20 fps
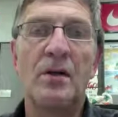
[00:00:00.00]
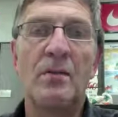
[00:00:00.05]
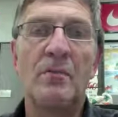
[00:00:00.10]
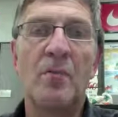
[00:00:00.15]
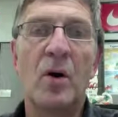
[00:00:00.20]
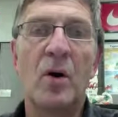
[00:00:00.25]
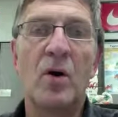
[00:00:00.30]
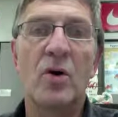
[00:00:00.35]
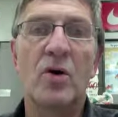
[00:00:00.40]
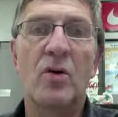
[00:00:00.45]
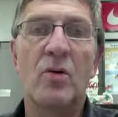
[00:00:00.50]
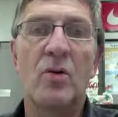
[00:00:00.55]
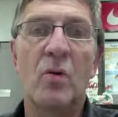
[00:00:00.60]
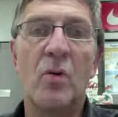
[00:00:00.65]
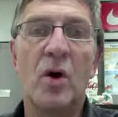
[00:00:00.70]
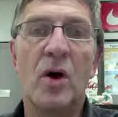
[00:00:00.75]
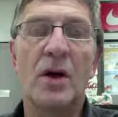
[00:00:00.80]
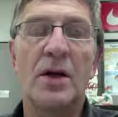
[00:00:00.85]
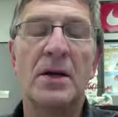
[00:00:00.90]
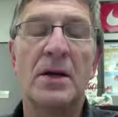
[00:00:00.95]
Part
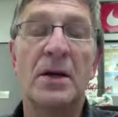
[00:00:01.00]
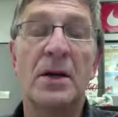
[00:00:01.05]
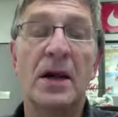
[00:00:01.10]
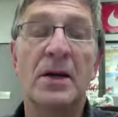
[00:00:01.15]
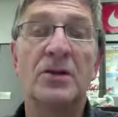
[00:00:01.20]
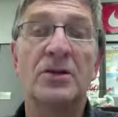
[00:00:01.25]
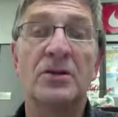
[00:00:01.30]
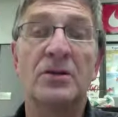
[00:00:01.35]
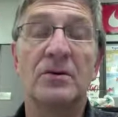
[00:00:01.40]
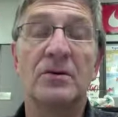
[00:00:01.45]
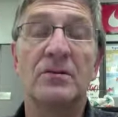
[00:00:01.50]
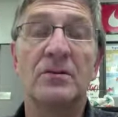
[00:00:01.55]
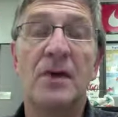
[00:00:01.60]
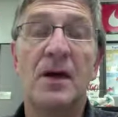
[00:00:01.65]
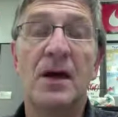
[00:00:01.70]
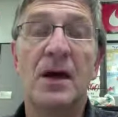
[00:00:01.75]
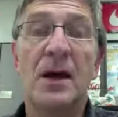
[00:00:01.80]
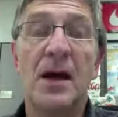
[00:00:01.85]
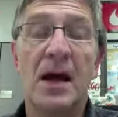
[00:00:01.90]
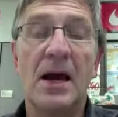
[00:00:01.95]
1 lecture.
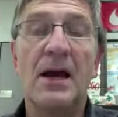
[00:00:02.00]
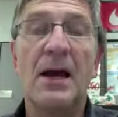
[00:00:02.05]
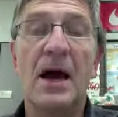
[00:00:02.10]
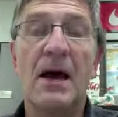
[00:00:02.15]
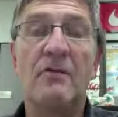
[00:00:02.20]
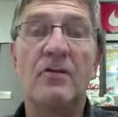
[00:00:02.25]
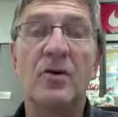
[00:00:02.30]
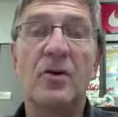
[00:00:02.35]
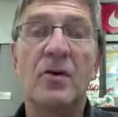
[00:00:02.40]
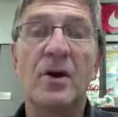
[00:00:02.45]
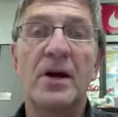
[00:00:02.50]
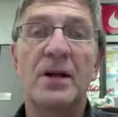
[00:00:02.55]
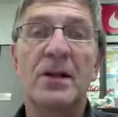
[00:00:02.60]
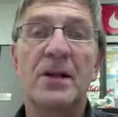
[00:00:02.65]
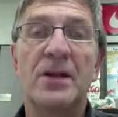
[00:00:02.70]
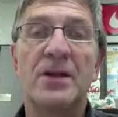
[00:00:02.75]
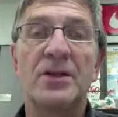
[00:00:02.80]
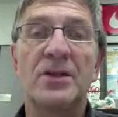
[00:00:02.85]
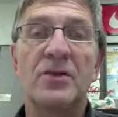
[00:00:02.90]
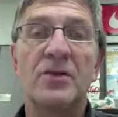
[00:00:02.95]
And have a great
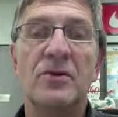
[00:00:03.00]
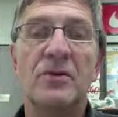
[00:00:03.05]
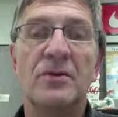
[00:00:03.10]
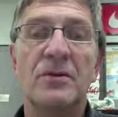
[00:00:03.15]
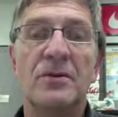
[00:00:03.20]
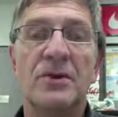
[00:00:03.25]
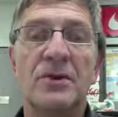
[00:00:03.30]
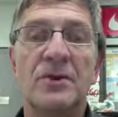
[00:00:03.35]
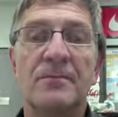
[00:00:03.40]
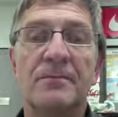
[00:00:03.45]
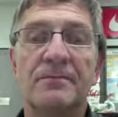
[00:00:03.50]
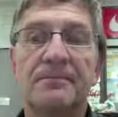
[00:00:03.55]
day, students.